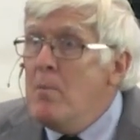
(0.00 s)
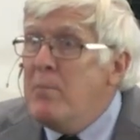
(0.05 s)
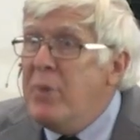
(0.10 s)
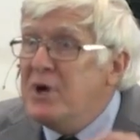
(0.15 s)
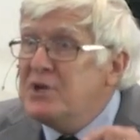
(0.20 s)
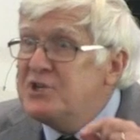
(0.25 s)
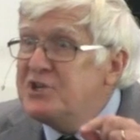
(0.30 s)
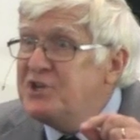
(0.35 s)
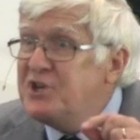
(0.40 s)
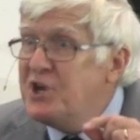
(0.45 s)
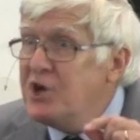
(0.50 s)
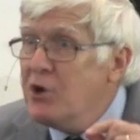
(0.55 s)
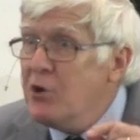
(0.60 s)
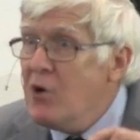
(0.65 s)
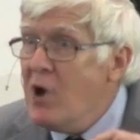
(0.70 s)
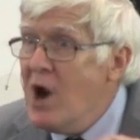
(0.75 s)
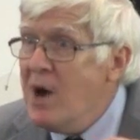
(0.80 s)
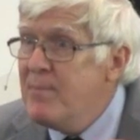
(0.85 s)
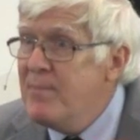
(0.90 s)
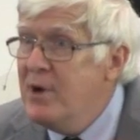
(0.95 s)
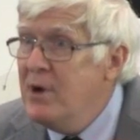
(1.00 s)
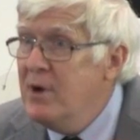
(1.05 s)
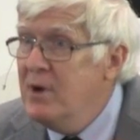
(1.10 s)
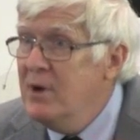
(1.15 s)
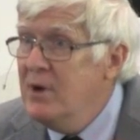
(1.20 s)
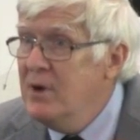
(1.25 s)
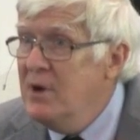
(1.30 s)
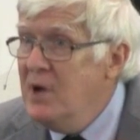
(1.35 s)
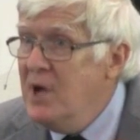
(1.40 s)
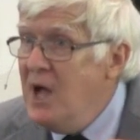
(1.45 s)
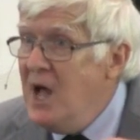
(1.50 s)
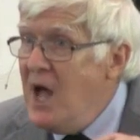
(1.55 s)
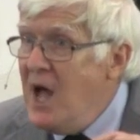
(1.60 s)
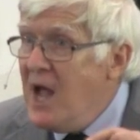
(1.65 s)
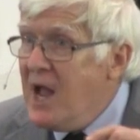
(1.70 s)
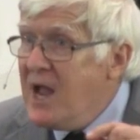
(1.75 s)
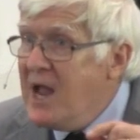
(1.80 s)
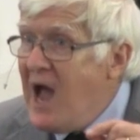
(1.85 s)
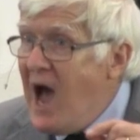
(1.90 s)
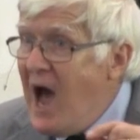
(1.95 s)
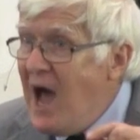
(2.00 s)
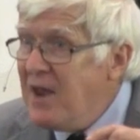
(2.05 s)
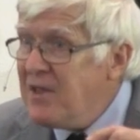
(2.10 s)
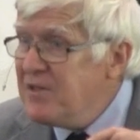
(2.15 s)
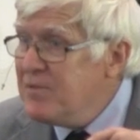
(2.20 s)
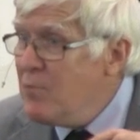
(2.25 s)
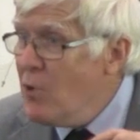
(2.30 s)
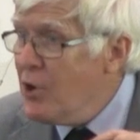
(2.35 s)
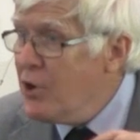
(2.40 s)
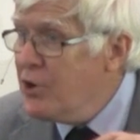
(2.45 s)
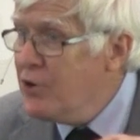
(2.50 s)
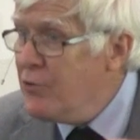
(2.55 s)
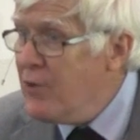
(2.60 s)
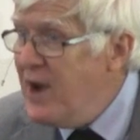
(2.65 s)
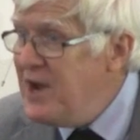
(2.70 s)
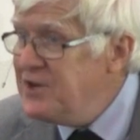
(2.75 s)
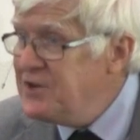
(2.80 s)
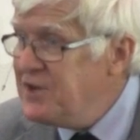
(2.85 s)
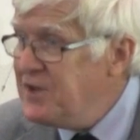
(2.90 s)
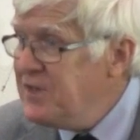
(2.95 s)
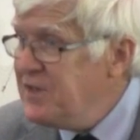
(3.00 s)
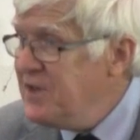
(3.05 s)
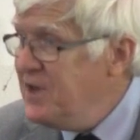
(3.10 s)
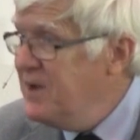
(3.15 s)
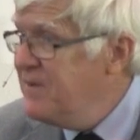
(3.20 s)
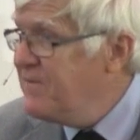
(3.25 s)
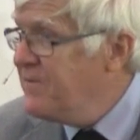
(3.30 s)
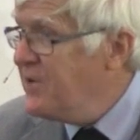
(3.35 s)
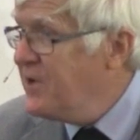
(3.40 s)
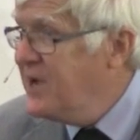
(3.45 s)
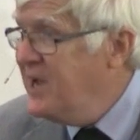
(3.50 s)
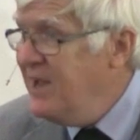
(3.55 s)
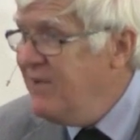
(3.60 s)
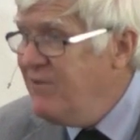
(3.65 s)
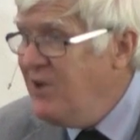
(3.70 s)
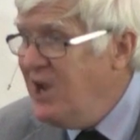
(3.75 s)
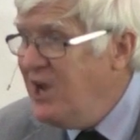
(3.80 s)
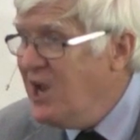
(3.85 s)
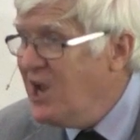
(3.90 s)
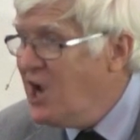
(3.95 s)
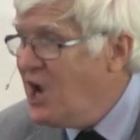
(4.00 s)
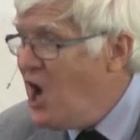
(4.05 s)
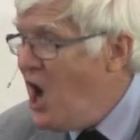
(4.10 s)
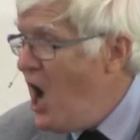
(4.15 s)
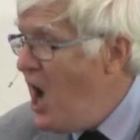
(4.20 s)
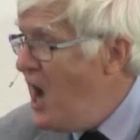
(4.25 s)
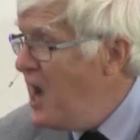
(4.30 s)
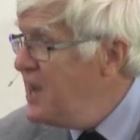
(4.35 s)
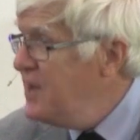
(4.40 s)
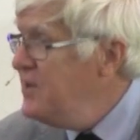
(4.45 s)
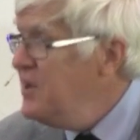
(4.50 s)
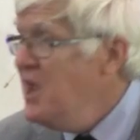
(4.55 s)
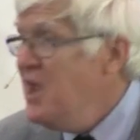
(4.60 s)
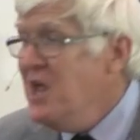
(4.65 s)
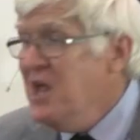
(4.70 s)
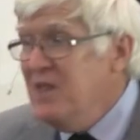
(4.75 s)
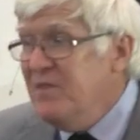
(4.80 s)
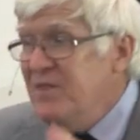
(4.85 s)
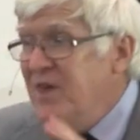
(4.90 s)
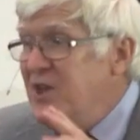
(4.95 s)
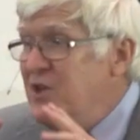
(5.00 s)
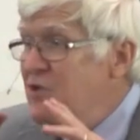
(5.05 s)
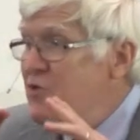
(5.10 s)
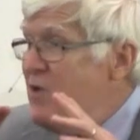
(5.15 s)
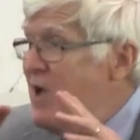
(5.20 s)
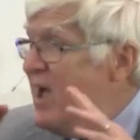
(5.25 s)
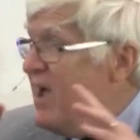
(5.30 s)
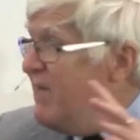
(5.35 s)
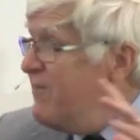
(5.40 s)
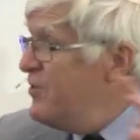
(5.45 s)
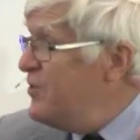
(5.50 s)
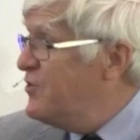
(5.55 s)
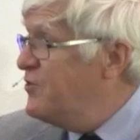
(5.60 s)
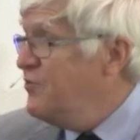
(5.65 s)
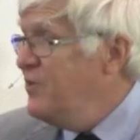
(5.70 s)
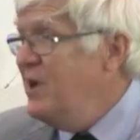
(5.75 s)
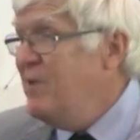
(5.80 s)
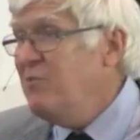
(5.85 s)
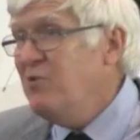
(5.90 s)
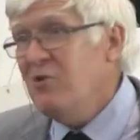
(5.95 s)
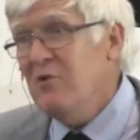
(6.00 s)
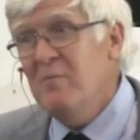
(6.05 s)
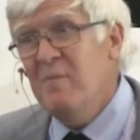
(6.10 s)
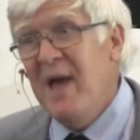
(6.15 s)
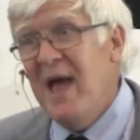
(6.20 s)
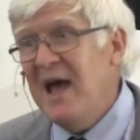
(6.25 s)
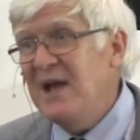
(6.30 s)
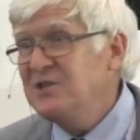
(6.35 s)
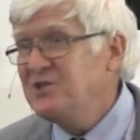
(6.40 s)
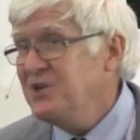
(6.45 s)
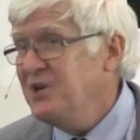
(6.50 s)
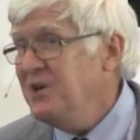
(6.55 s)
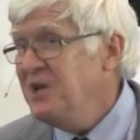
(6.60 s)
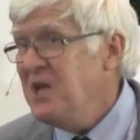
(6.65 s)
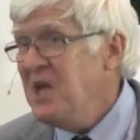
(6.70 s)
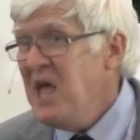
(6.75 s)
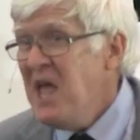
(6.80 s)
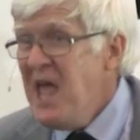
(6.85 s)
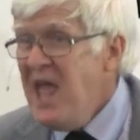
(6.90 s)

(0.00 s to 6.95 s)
But cheer up. God is more gracious and forgiving and kind than you ever dreamed or imagined.